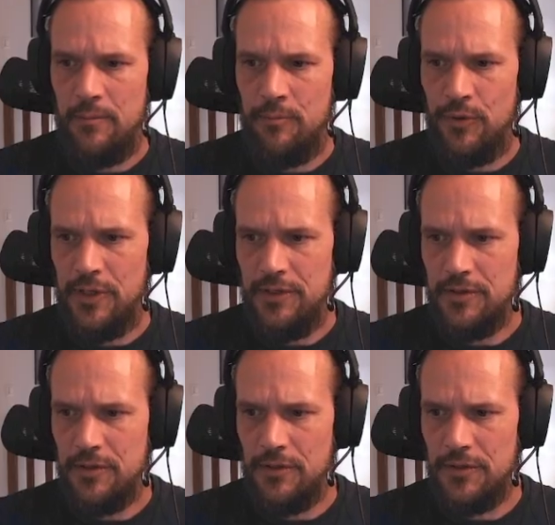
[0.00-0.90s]

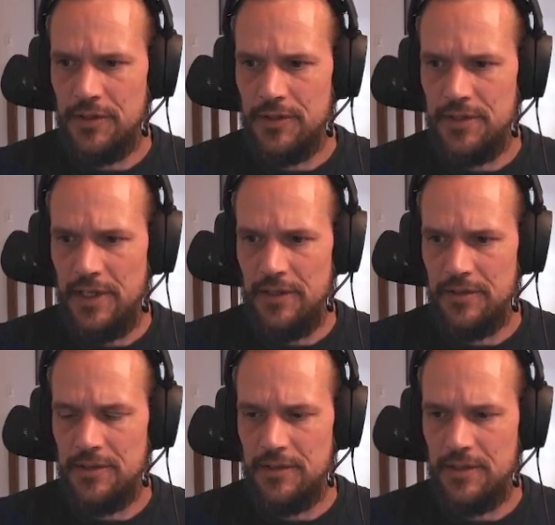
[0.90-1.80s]
point culture tile.
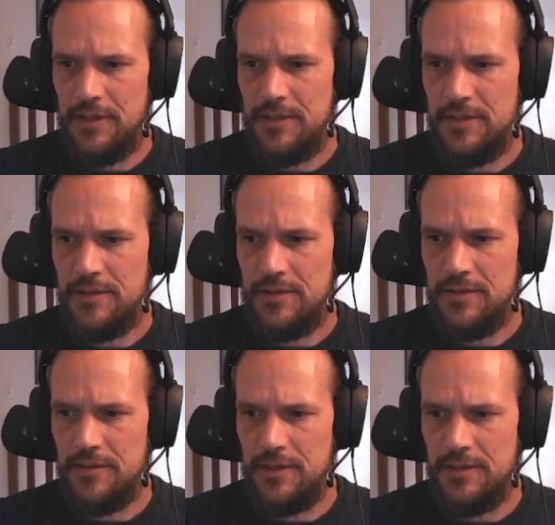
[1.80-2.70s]
So
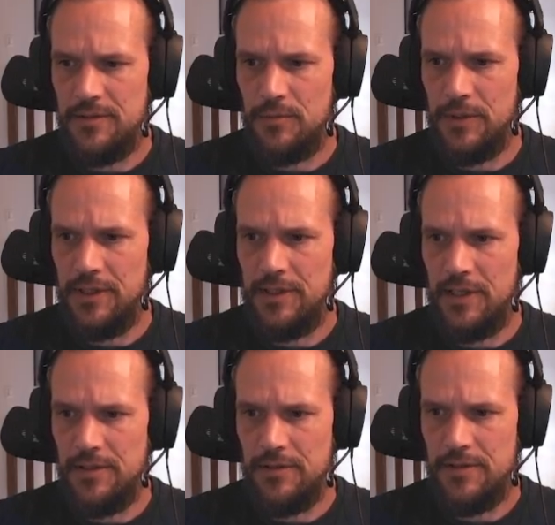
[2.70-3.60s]
that's weird.
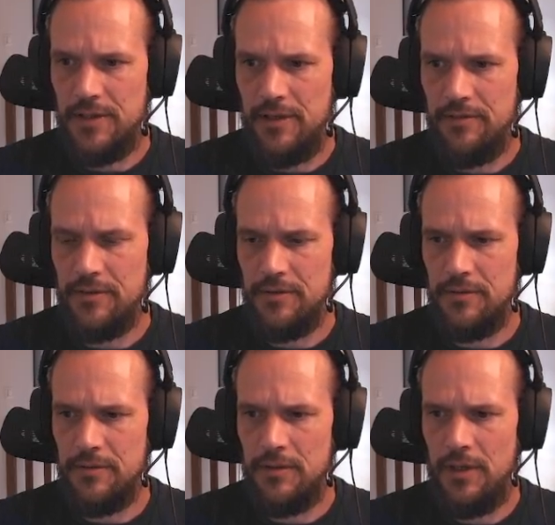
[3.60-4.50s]
I just have
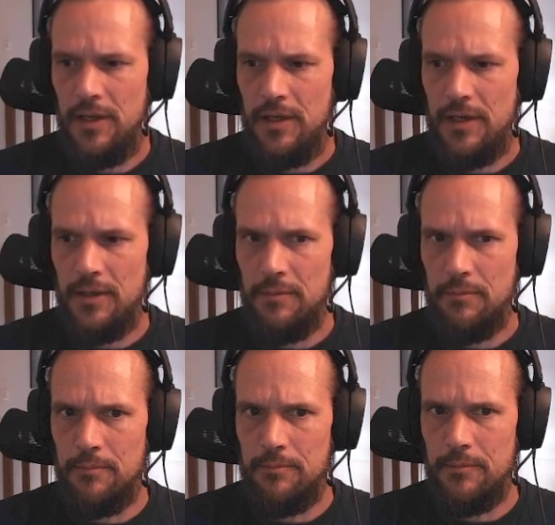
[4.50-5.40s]
to
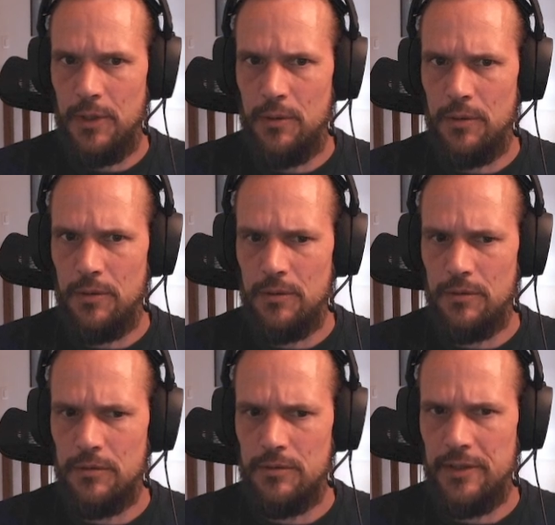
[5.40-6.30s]

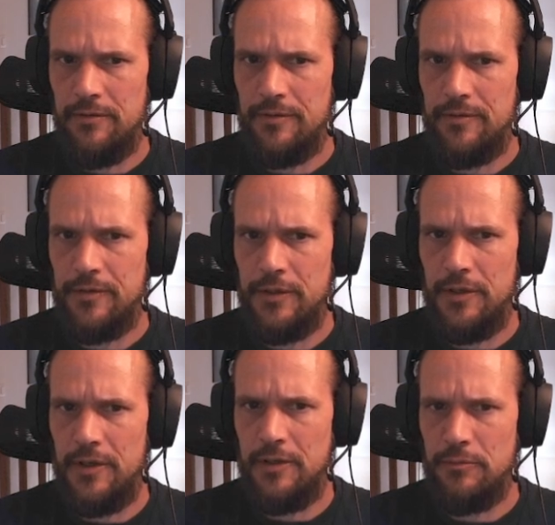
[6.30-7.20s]
or if
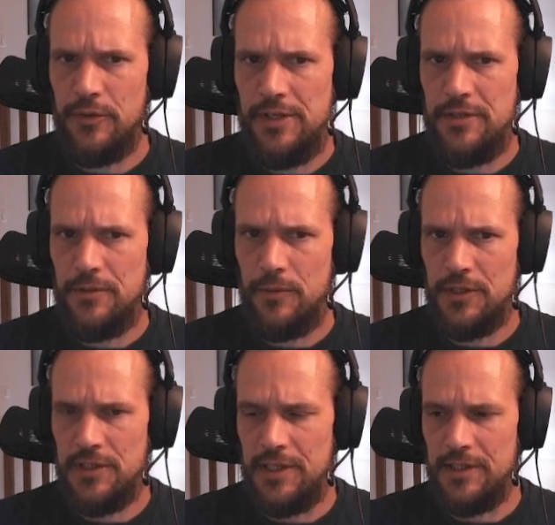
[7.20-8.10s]
enumeration
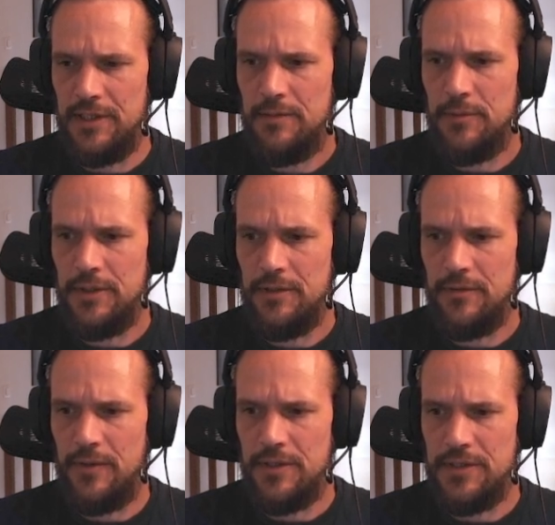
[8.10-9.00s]
works like that, but as
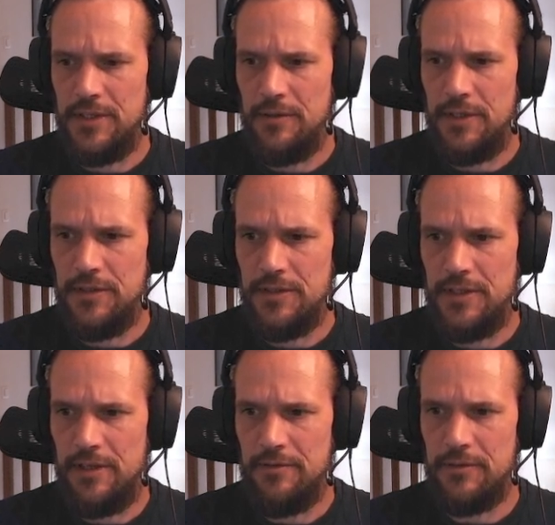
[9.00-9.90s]
far as I know, I just
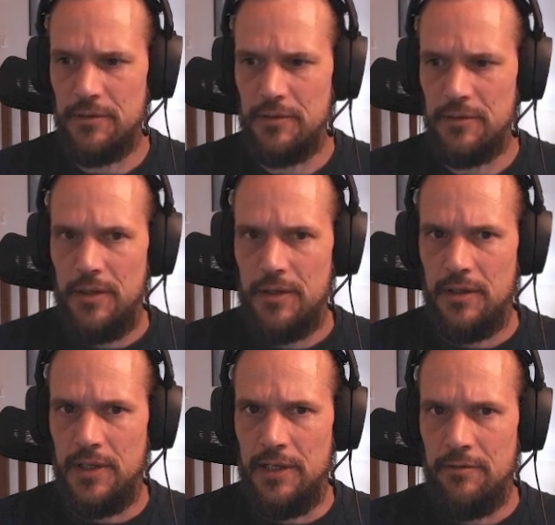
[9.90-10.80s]
have to
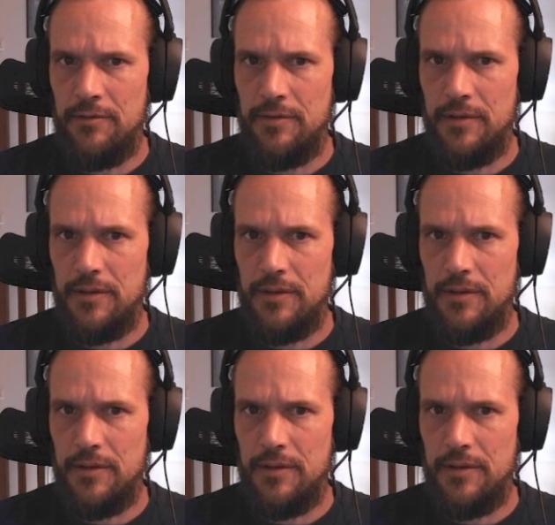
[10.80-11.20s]
give